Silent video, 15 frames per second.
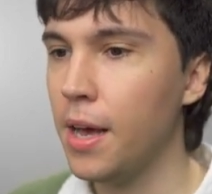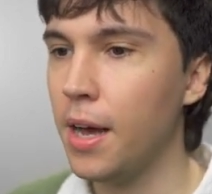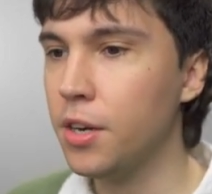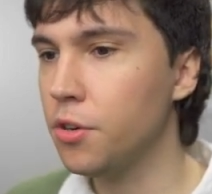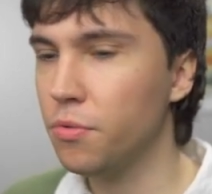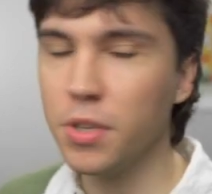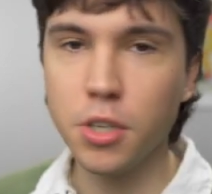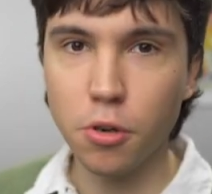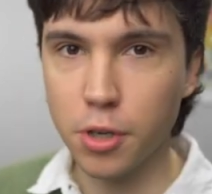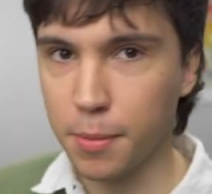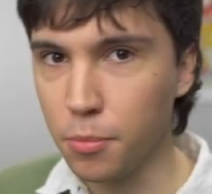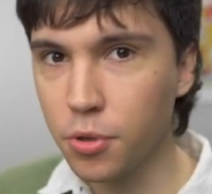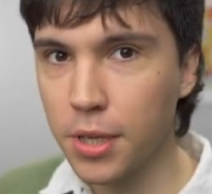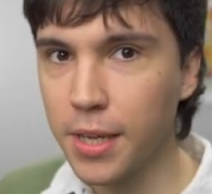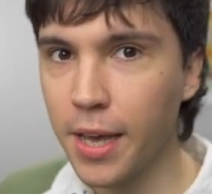I don't really know what
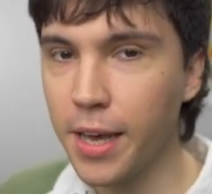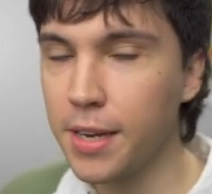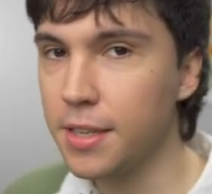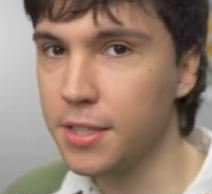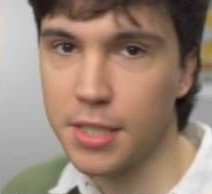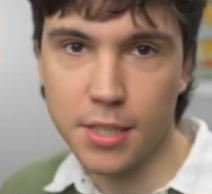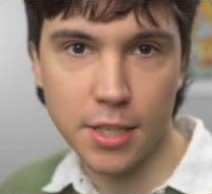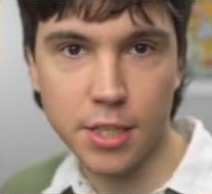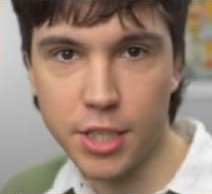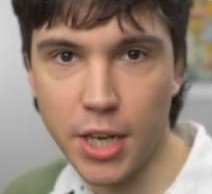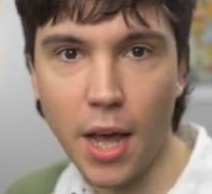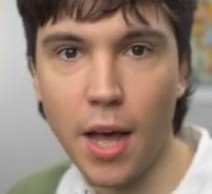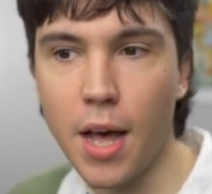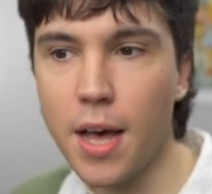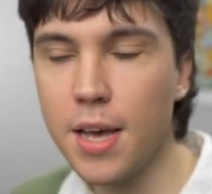I'm looking at. Is it a
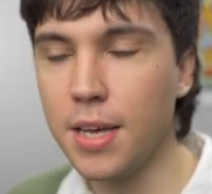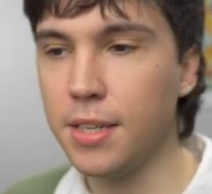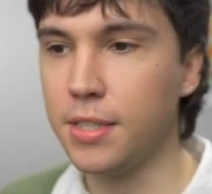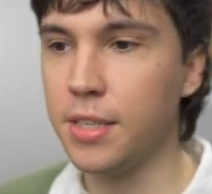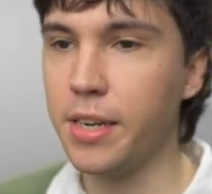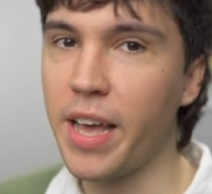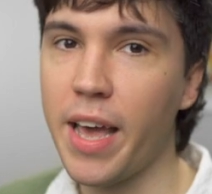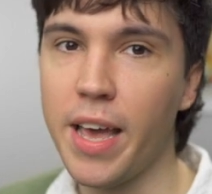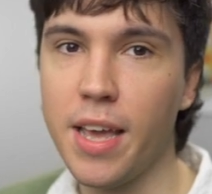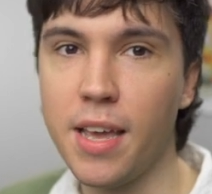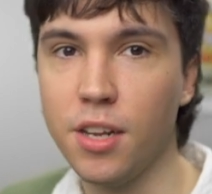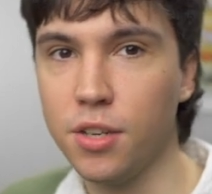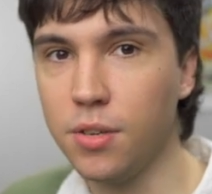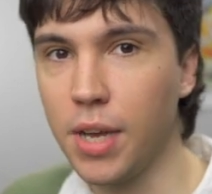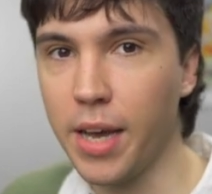jar? Is it
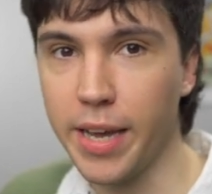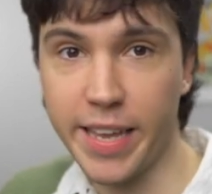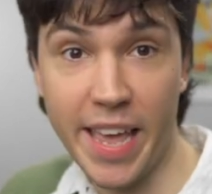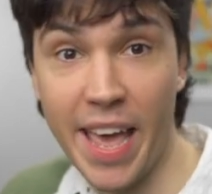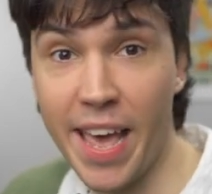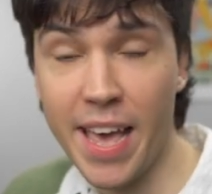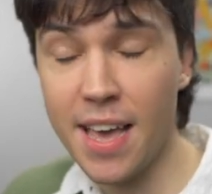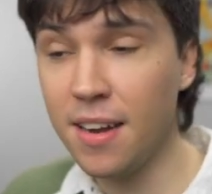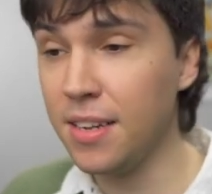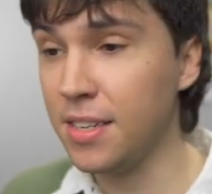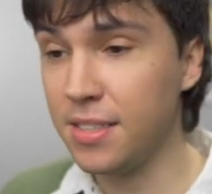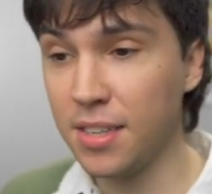a can? It's